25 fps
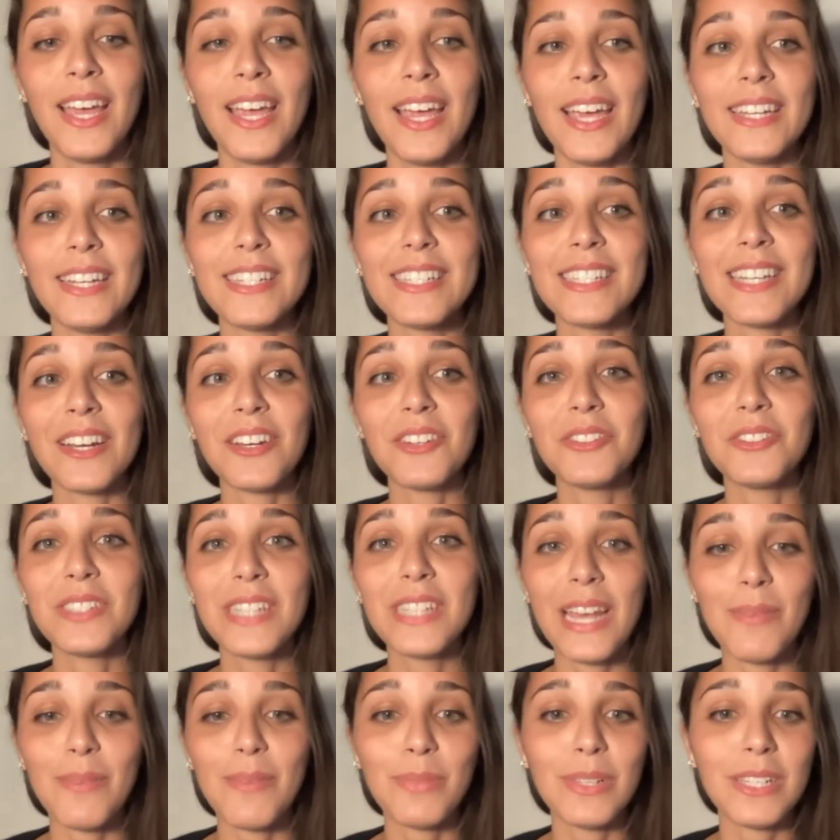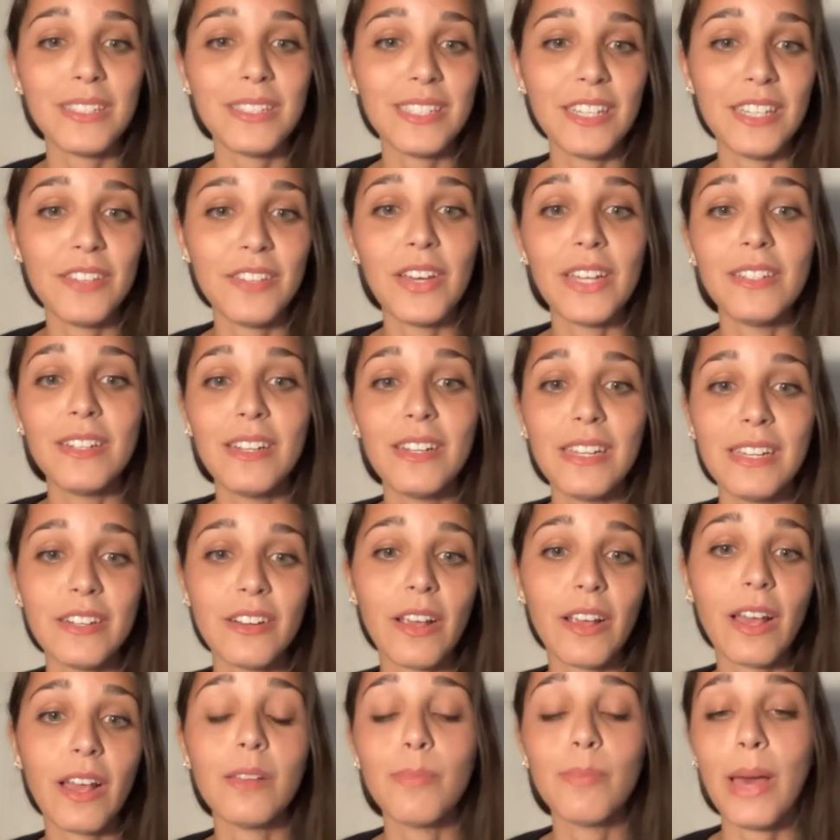It is a contemplative and
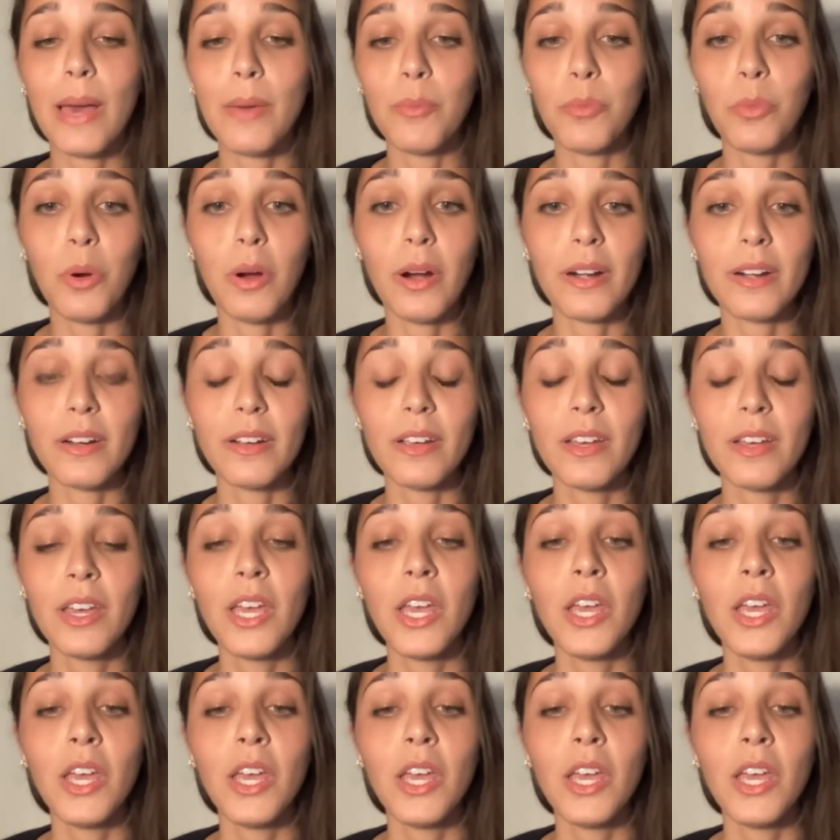lyrical memoir